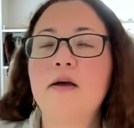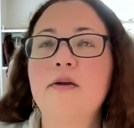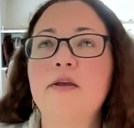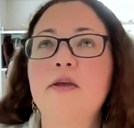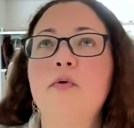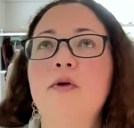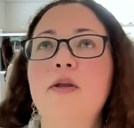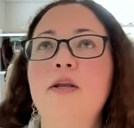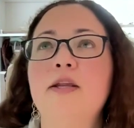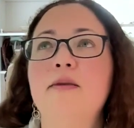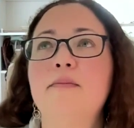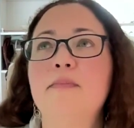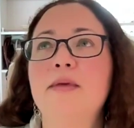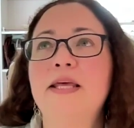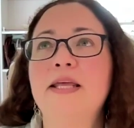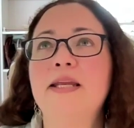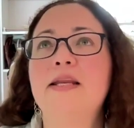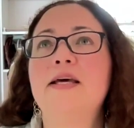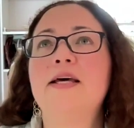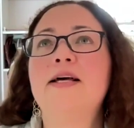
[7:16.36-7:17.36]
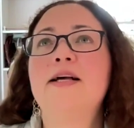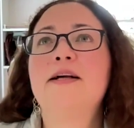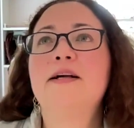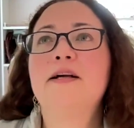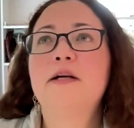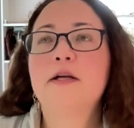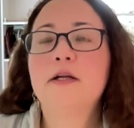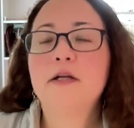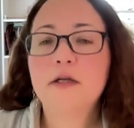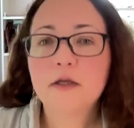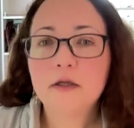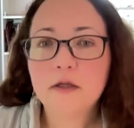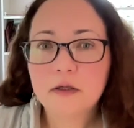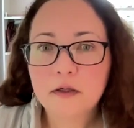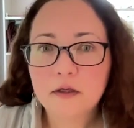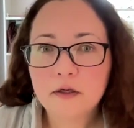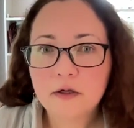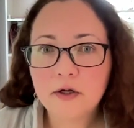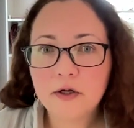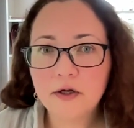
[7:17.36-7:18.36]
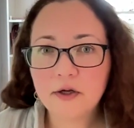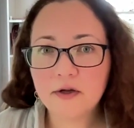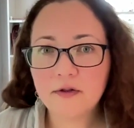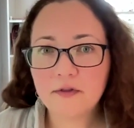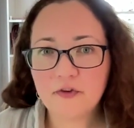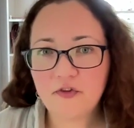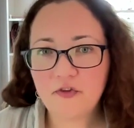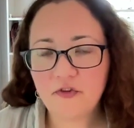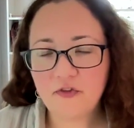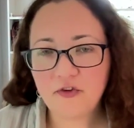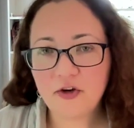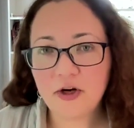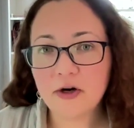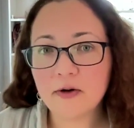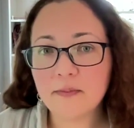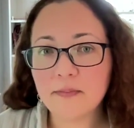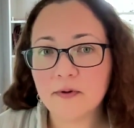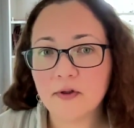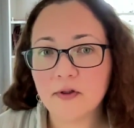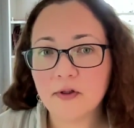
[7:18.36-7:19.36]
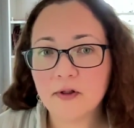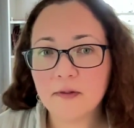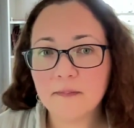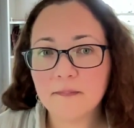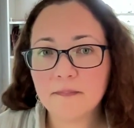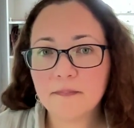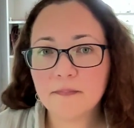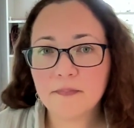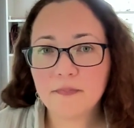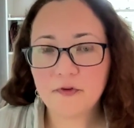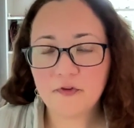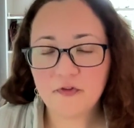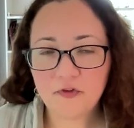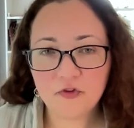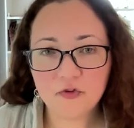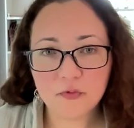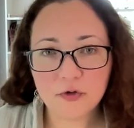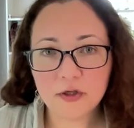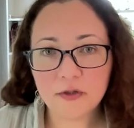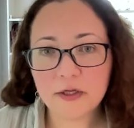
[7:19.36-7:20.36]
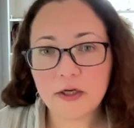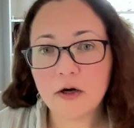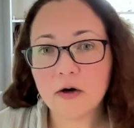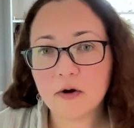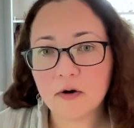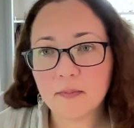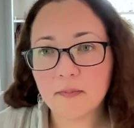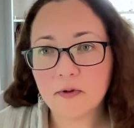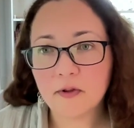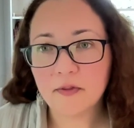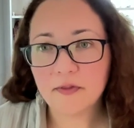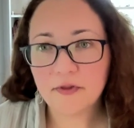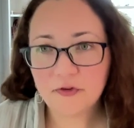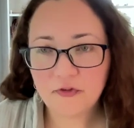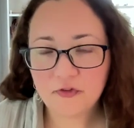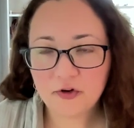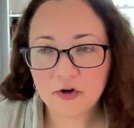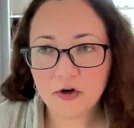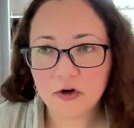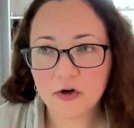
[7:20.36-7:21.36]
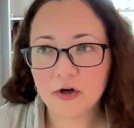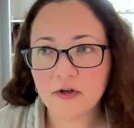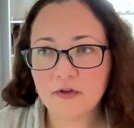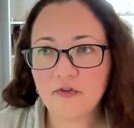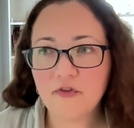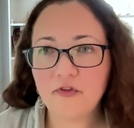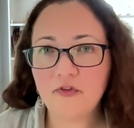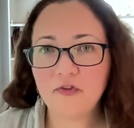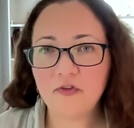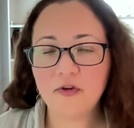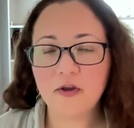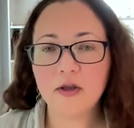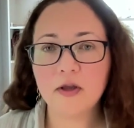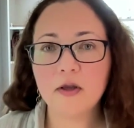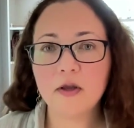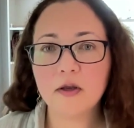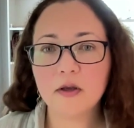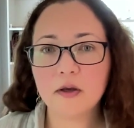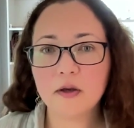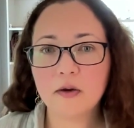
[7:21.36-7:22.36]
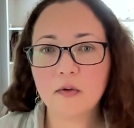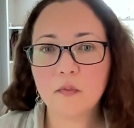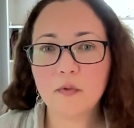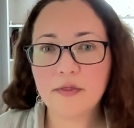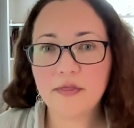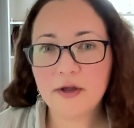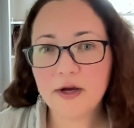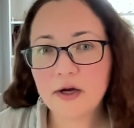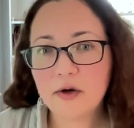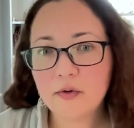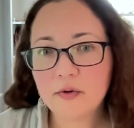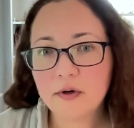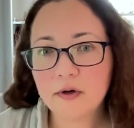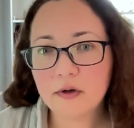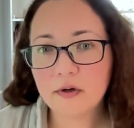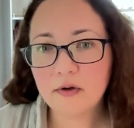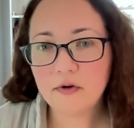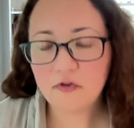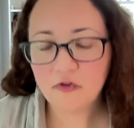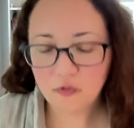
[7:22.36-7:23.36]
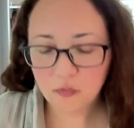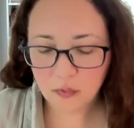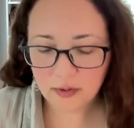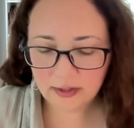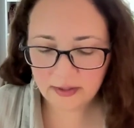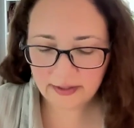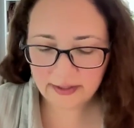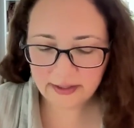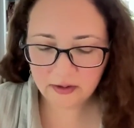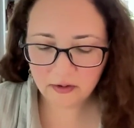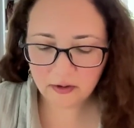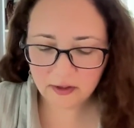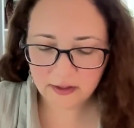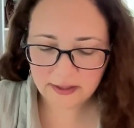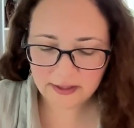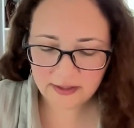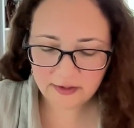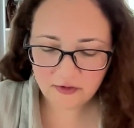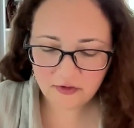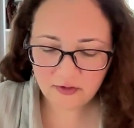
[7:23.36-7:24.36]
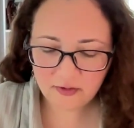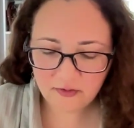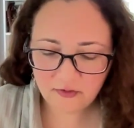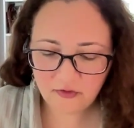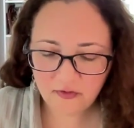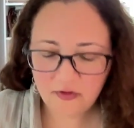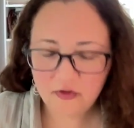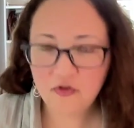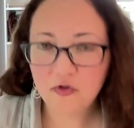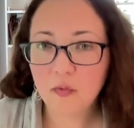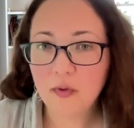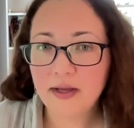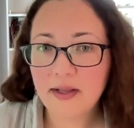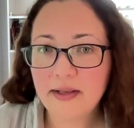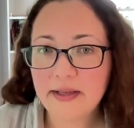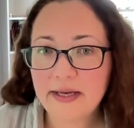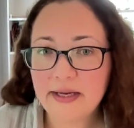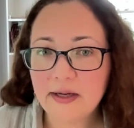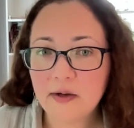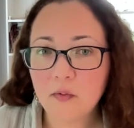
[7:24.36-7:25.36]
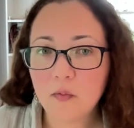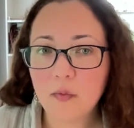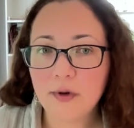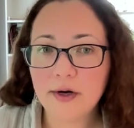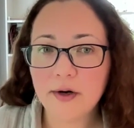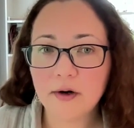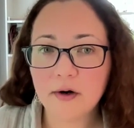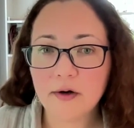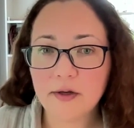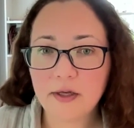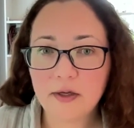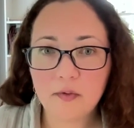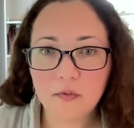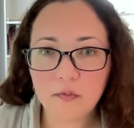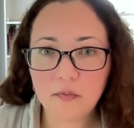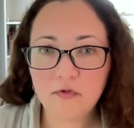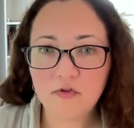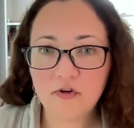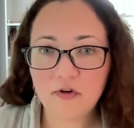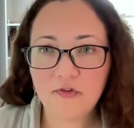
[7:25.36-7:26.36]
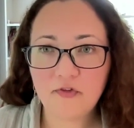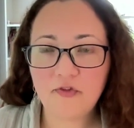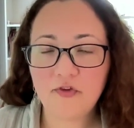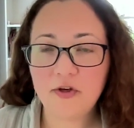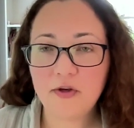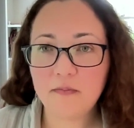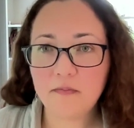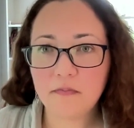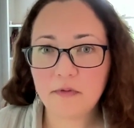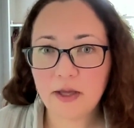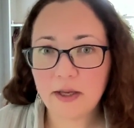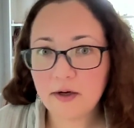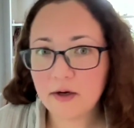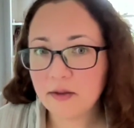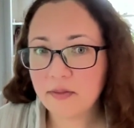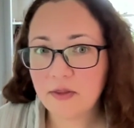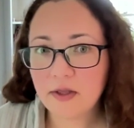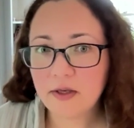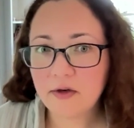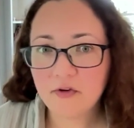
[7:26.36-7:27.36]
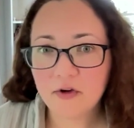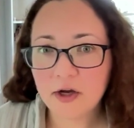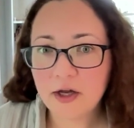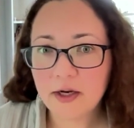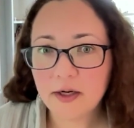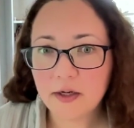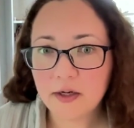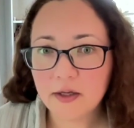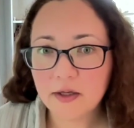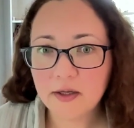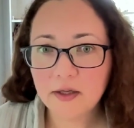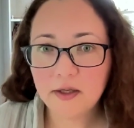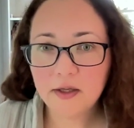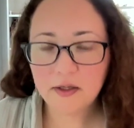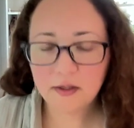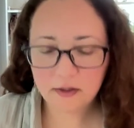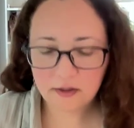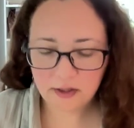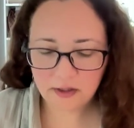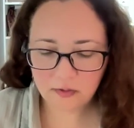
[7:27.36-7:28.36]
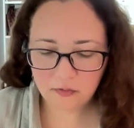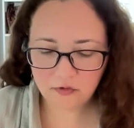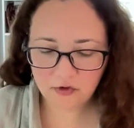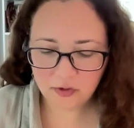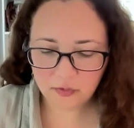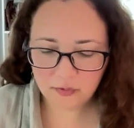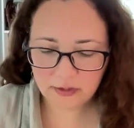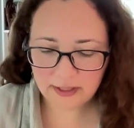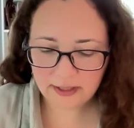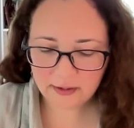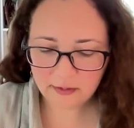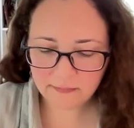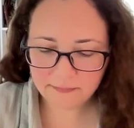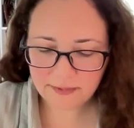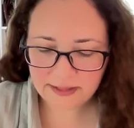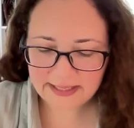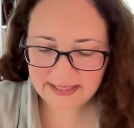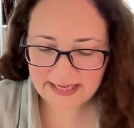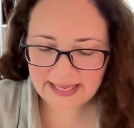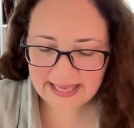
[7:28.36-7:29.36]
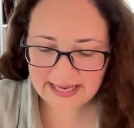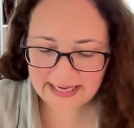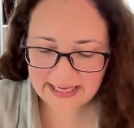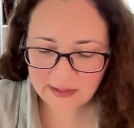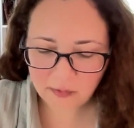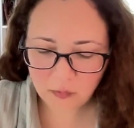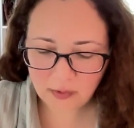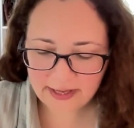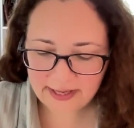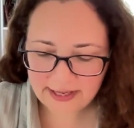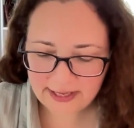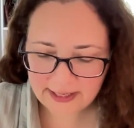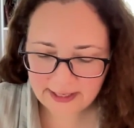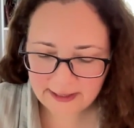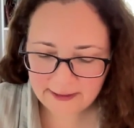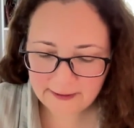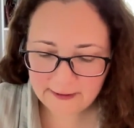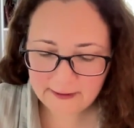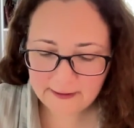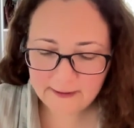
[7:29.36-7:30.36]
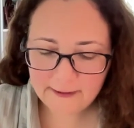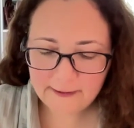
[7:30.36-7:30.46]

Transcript: You can admit, this is terrible. This is really horrible. This hurts without dwelling on it. It's the dwelling where you just get nothing done. You don't help in any way.